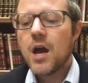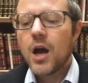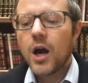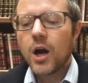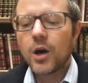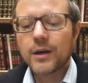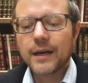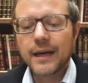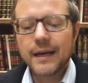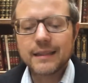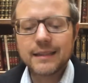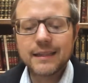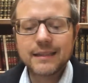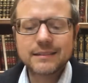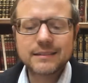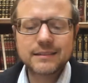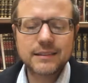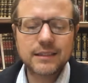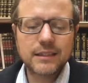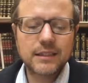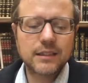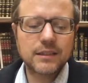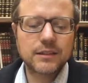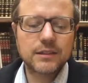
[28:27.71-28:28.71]
Okay, let's
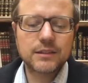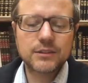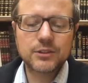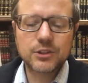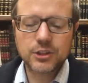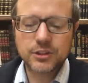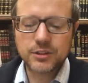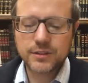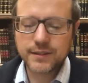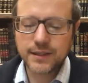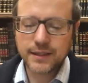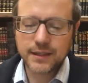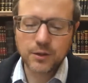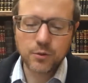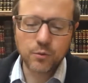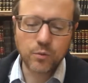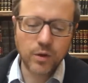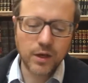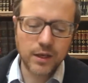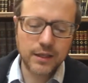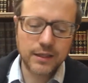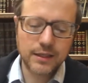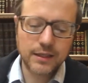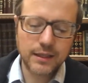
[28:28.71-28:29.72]
just study
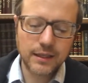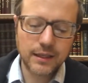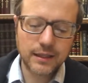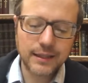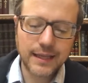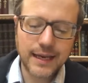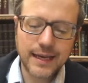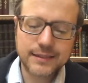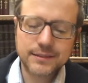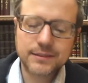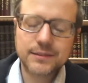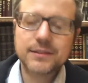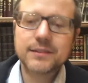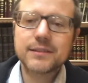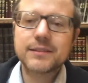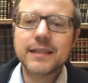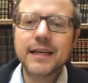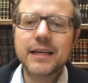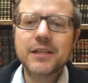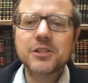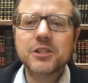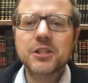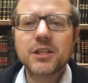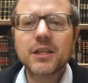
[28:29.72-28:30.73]
one last
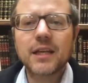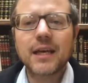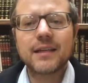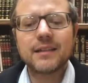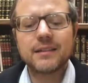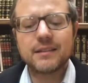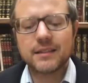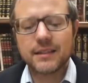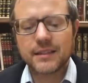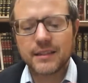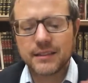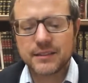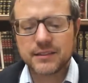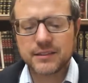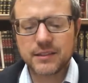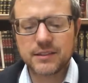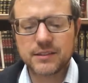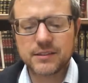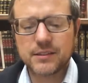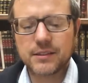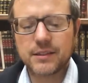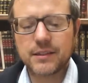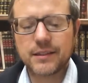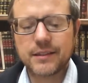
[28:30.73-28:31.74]
section, and this
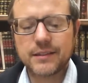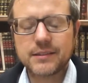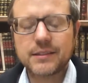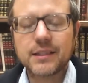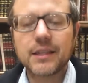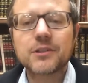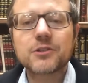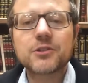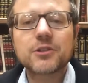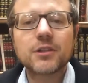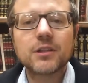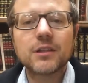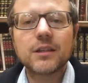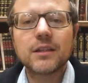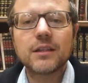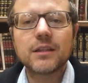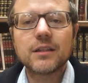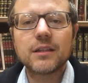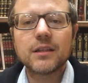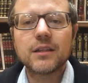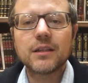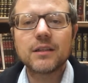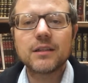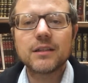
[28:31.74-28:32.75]
is essentially
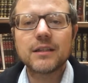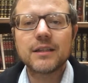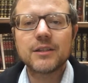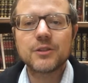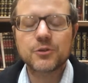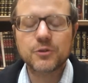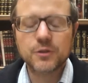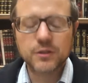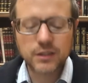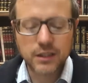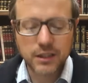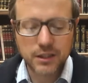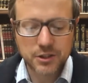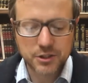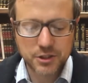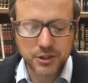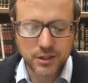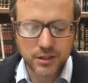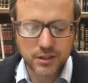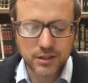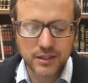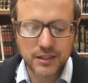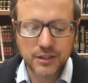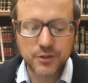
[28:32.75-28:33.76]
the
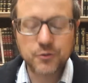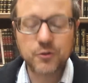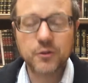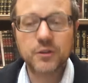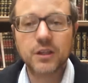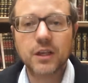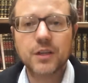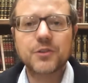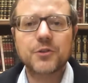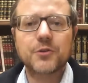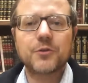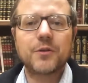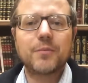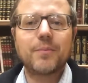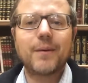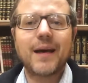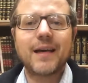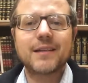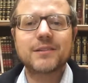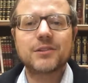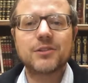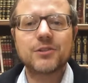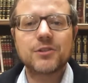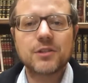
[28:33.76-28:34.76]
introduction, the introductory
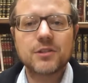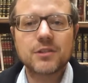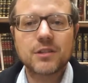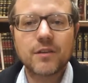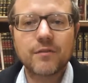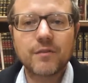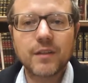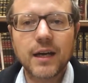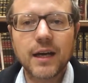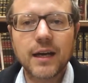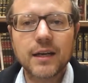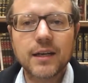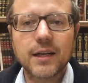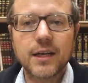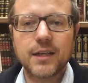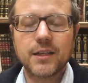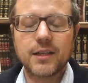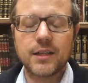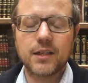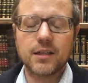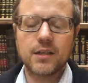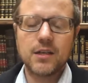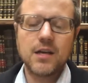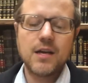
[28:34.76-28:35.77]
passages of the
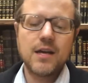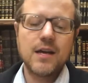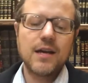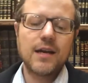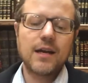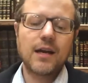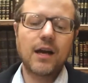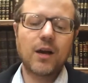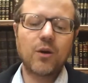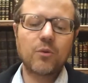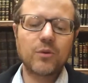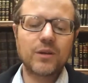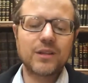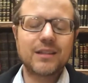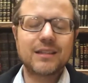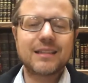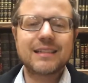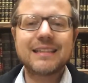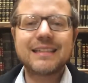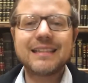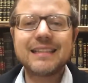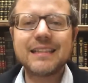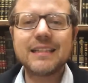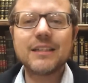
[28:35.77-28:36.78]
Haggadah, where the
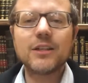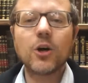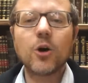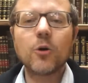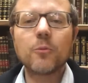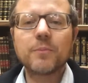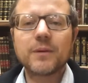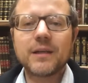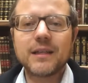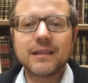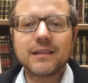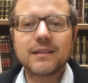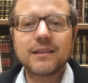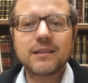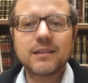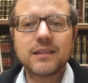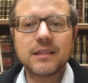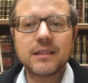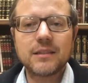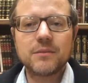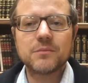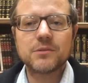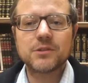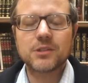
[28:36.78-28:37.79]
key opening
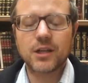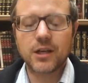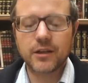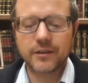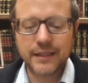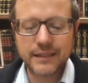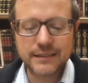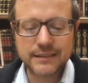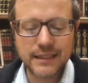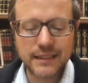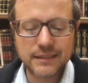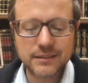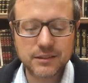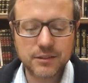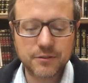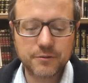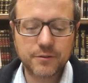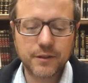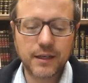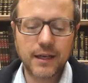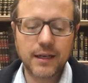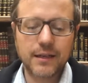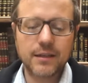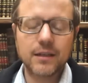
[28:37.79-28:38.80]
themes are
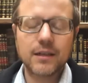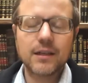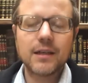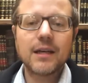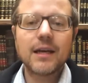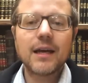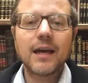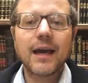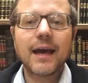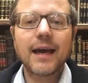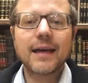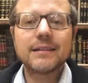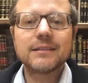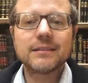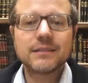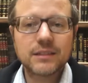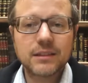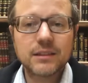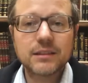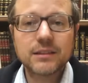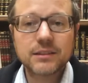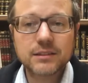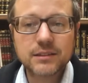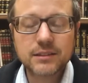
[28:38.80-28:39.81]
identified and
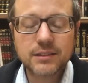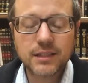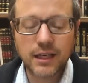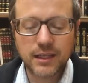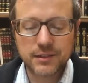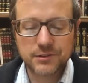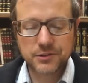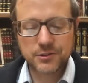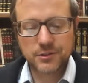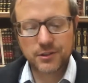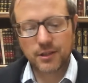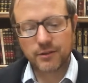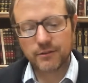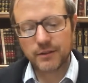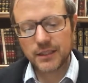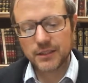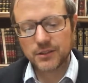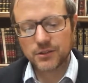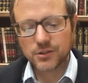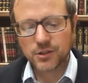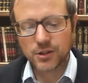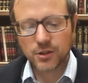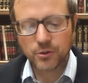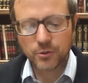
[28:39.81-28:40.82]
discussed. All
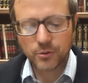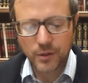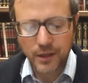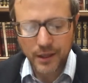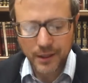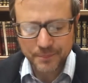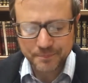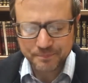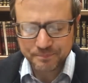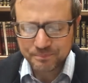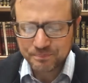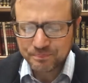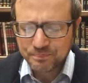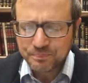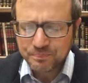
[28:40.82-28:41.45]
right, so